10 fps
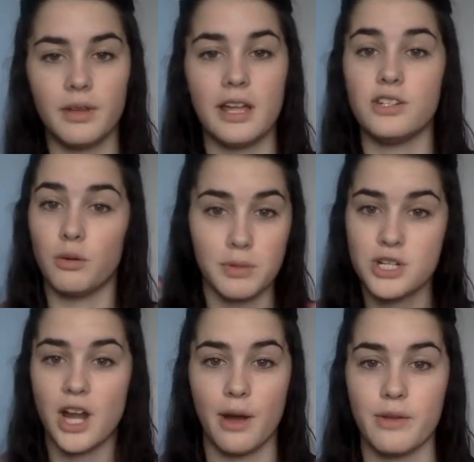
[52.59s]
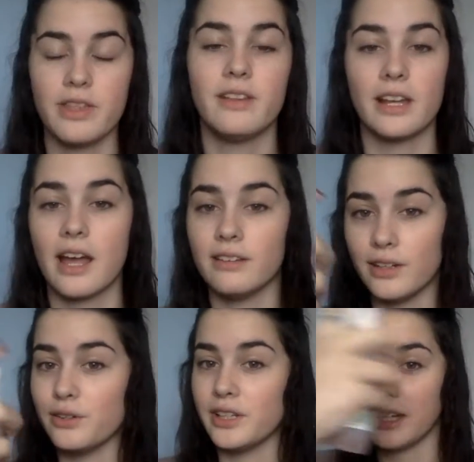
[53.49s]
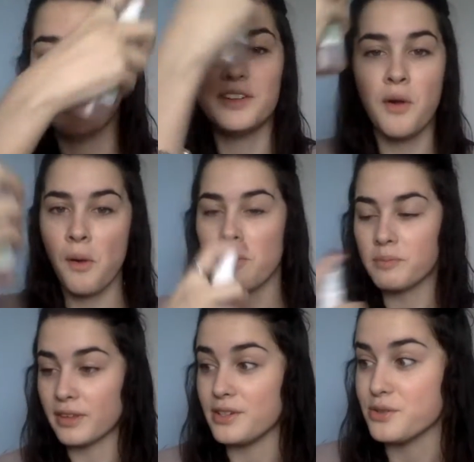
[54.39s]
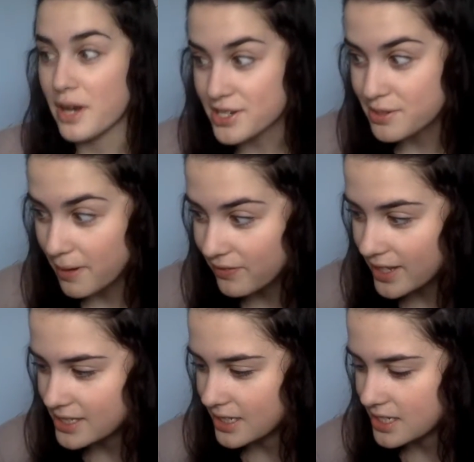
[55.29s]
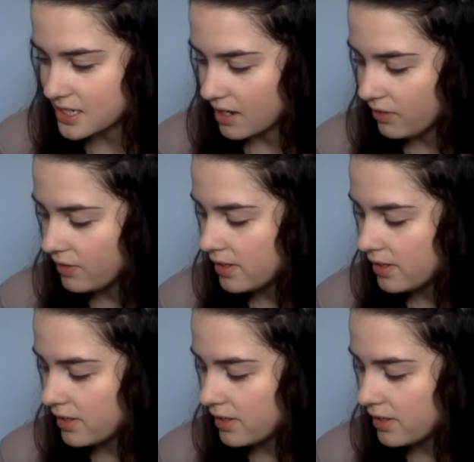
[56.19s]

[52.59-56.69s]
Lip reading: And don't be shy with it. Like I literally drenched my face in this stuff.